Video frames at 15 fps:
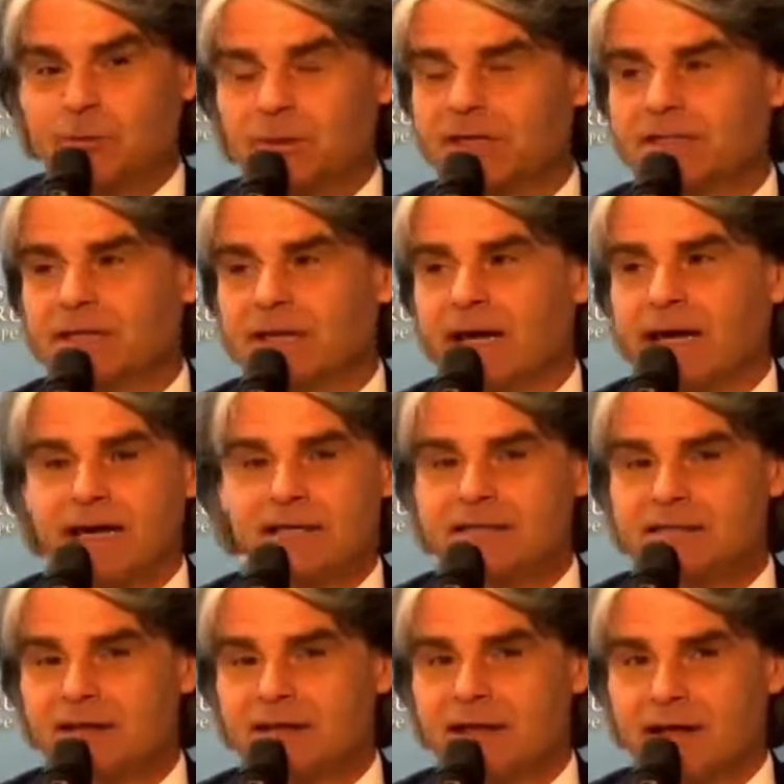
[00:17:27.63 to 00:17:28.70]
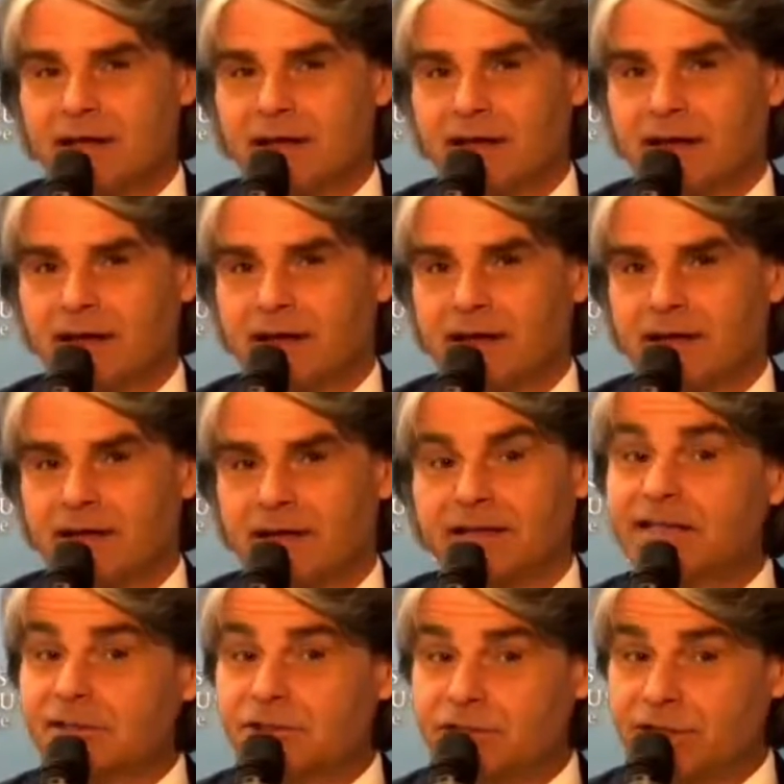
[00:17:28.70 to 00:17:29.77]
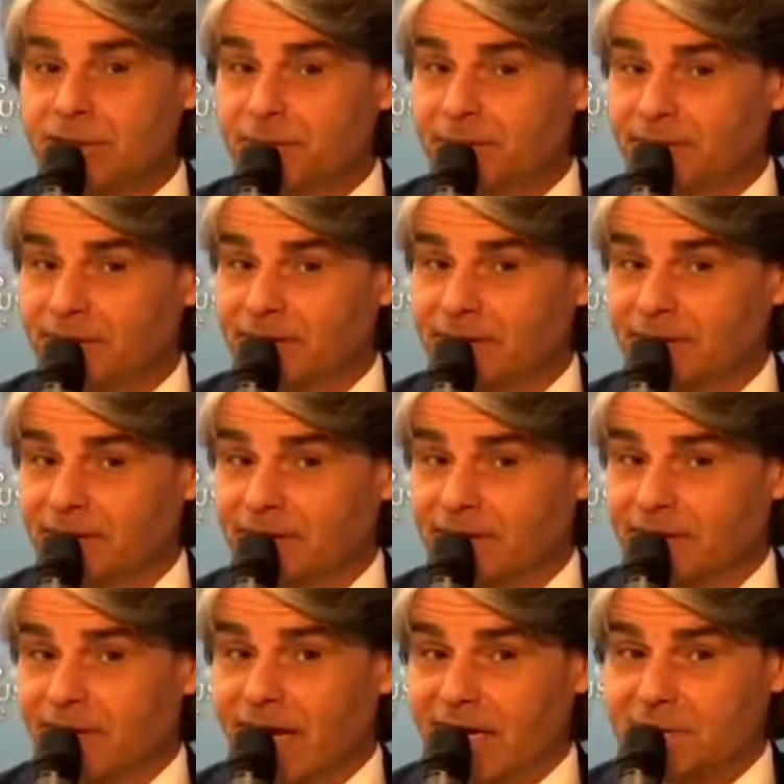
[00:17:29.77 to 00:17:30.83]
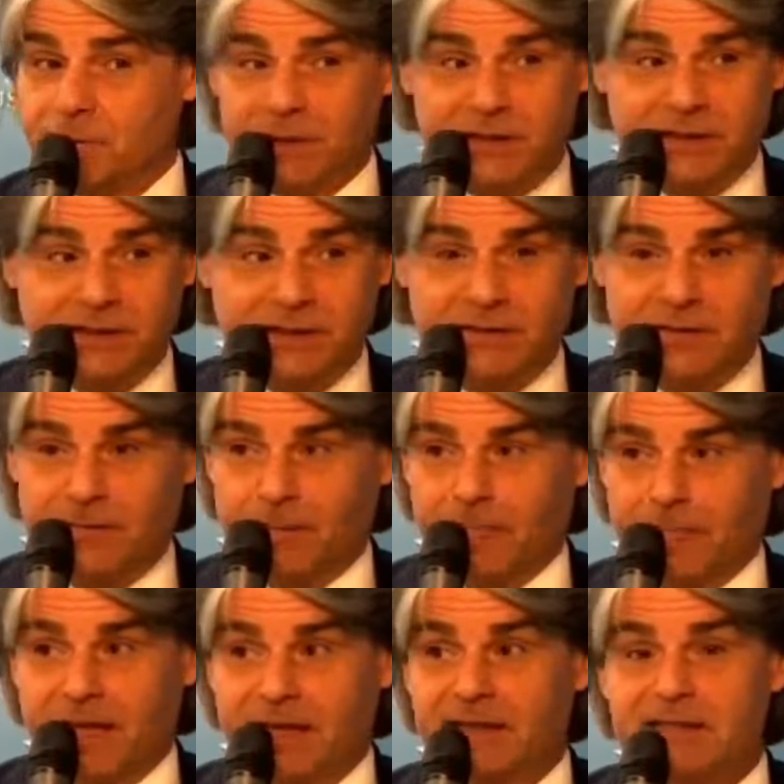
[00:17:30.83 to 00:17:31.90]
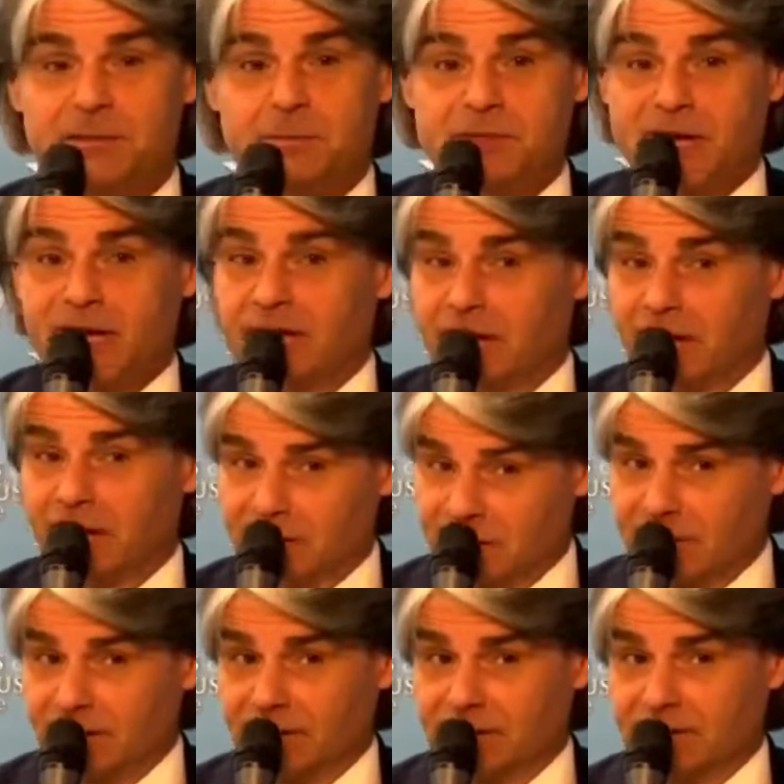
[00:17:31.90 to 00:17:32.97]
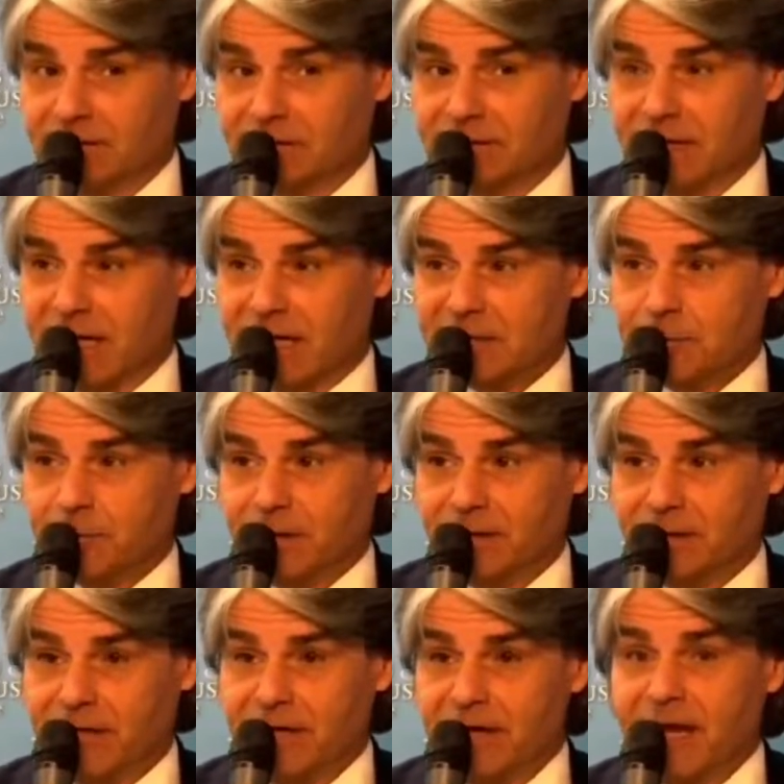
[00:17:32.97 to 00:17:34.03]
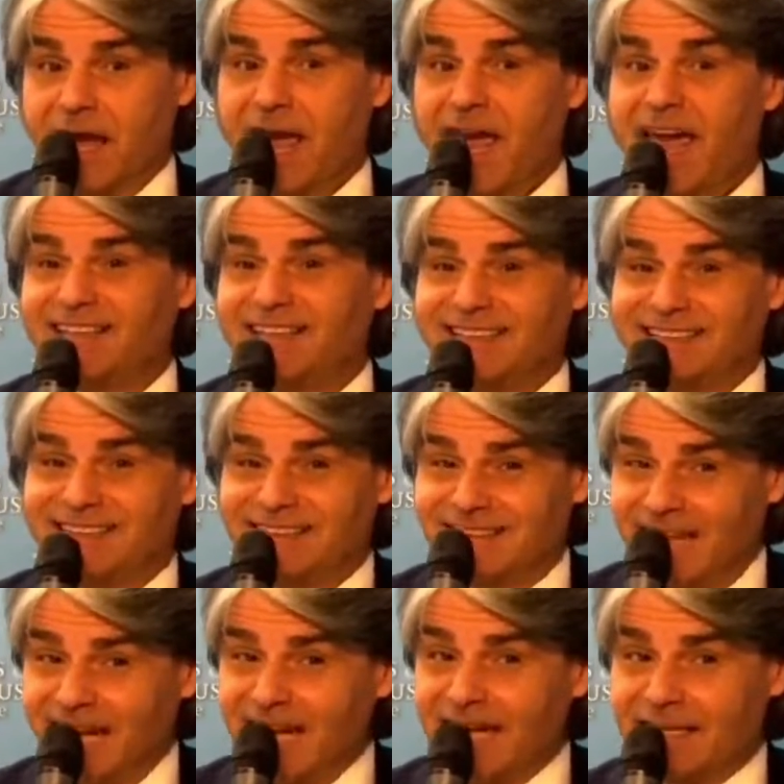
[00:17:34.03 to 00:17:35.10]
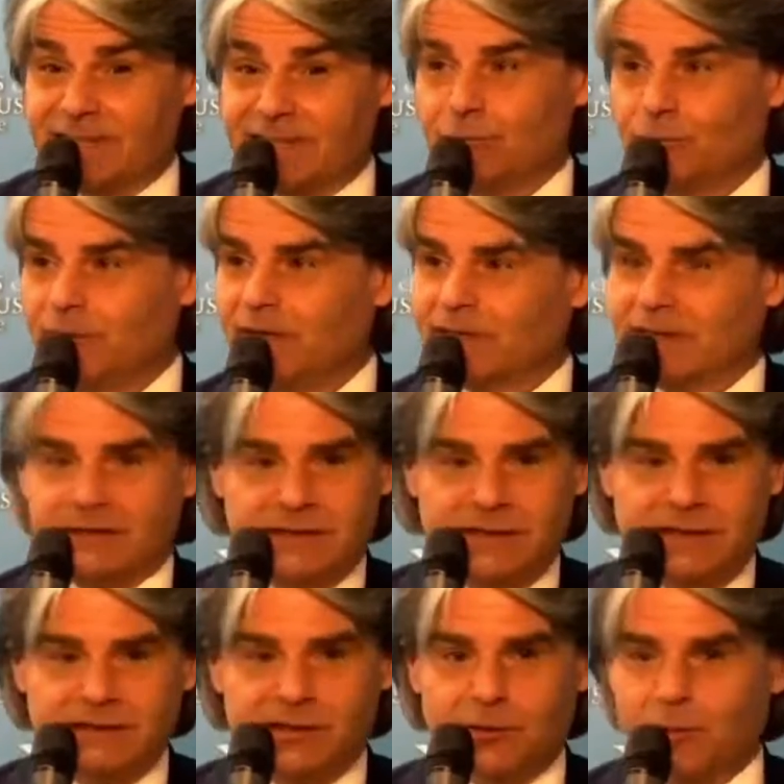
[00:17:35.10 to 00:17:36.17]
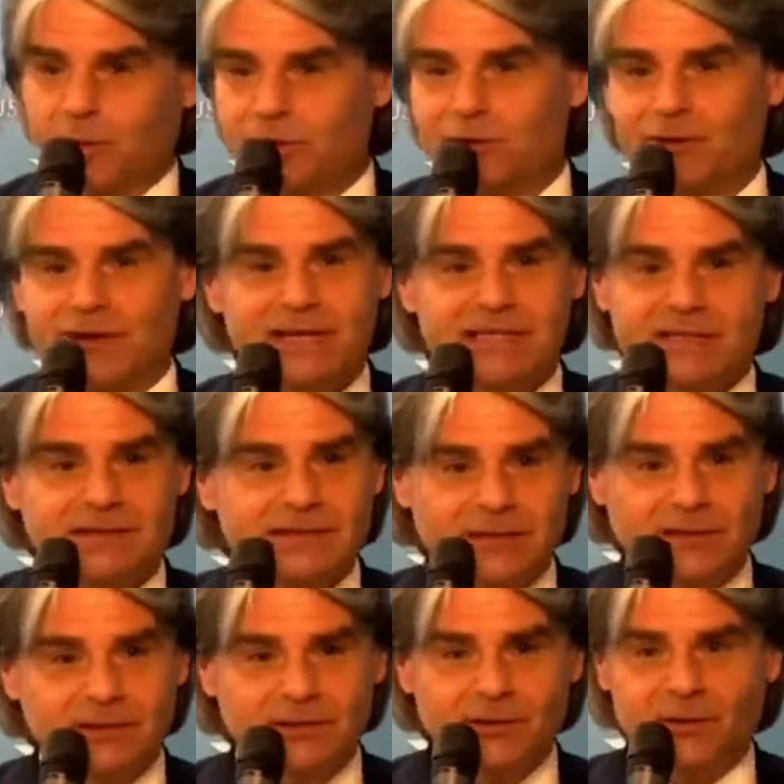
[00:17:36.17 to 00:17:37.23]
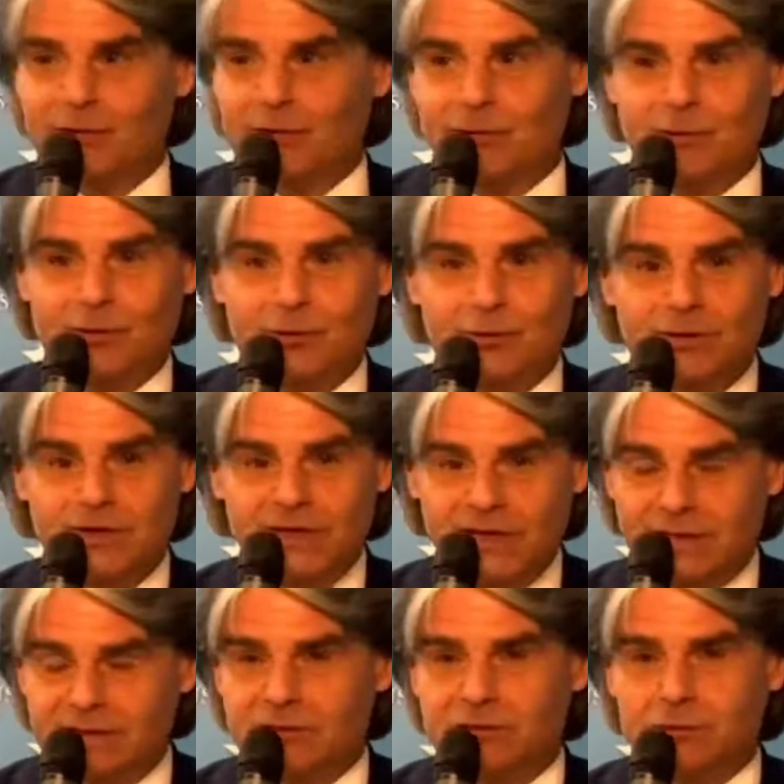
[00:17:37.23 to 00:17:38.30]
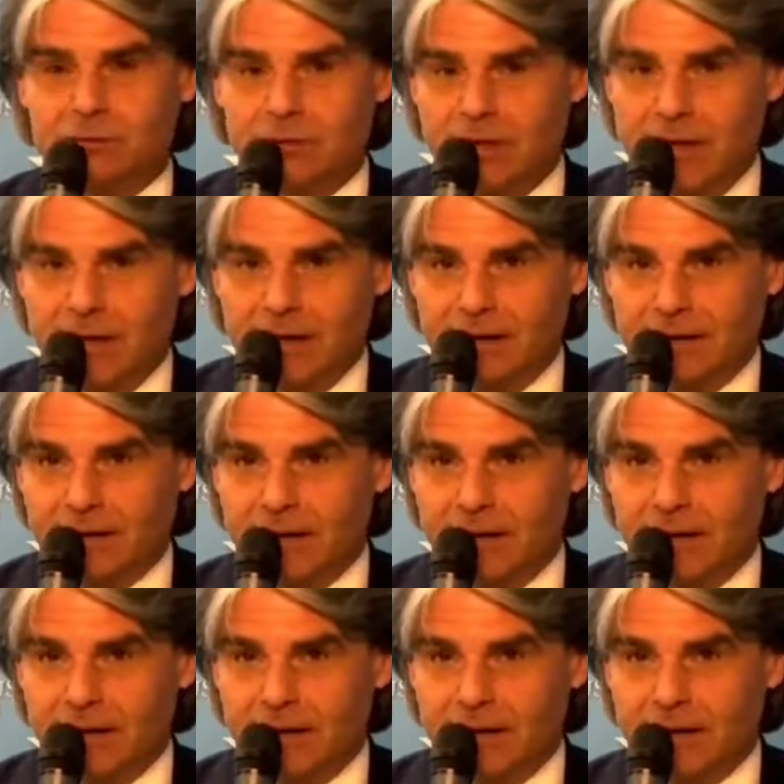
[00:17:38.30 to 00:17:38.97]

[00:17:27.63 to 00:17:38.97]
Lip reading: So it has a leadership aspect, it has a psychological aspect, and it takes to be a conductor. When you're a guest conductor, you know, you need to